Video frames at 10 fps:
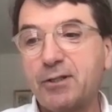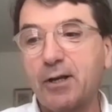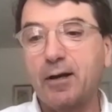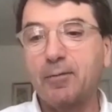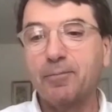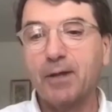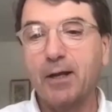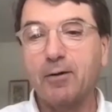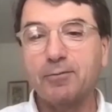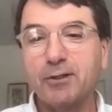
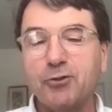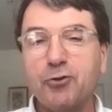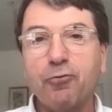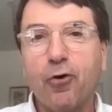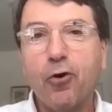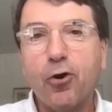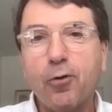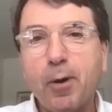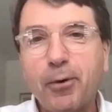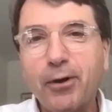this new verb
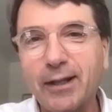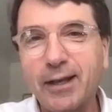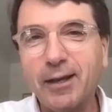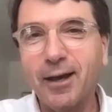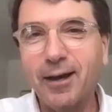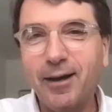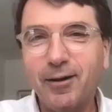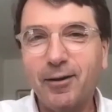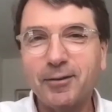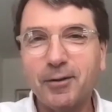apparently,
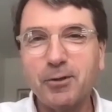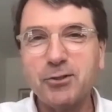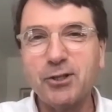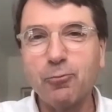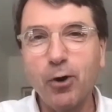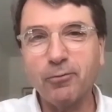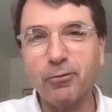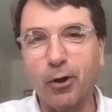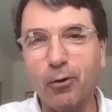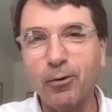which is
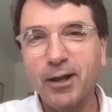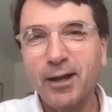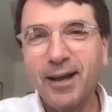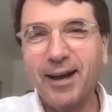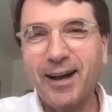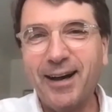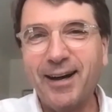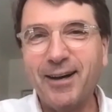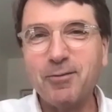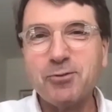workflow.
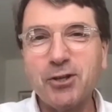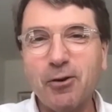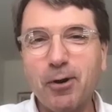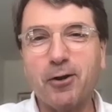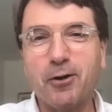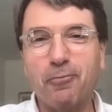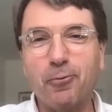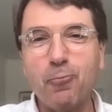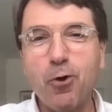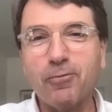So we're going to
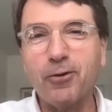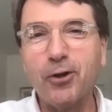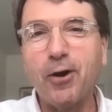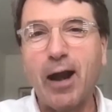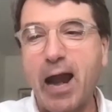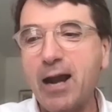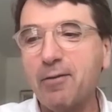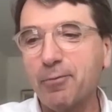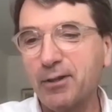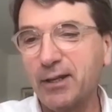workflow
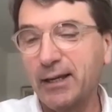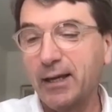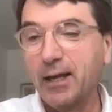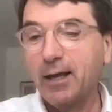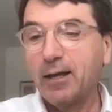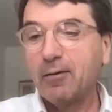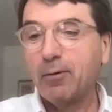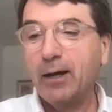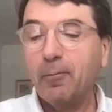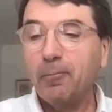everything.
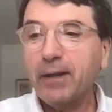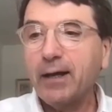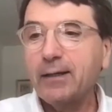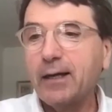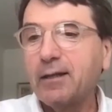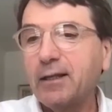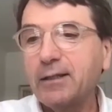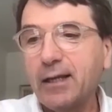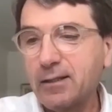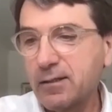Well, and I think
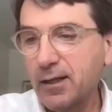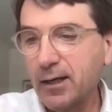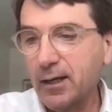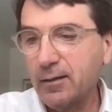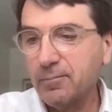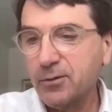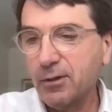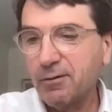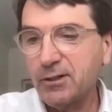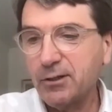that's
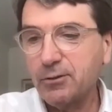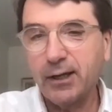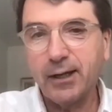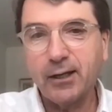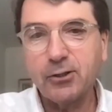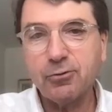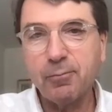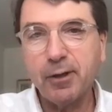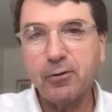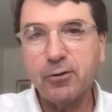ServiceNow is doing an
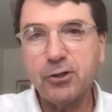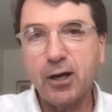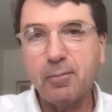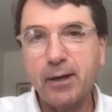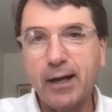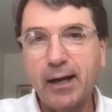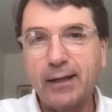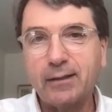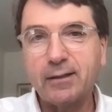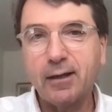extremely good job
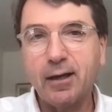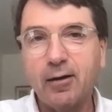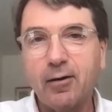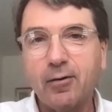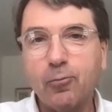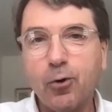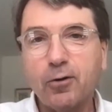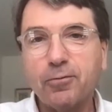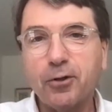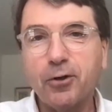at
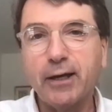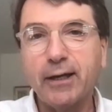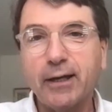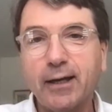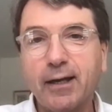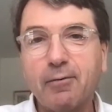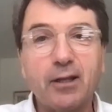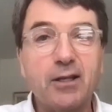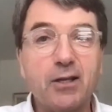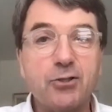workflowing
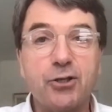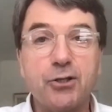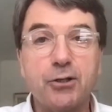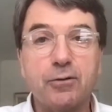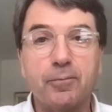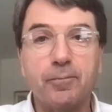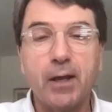everything that's digital.